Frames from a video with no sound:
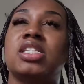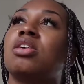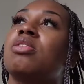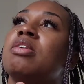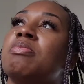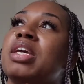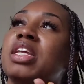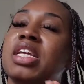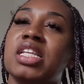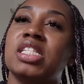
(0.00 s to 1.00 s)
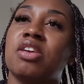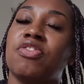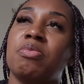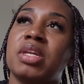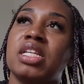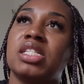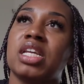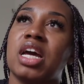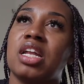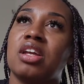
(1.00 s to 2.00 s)
So it made it easier for me to
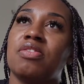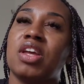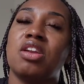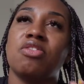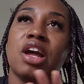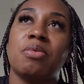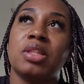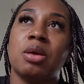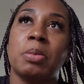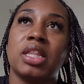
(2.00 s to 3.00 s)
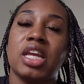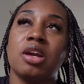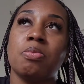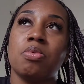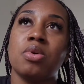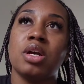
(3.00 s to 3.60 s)
kind of interact with him at the airport.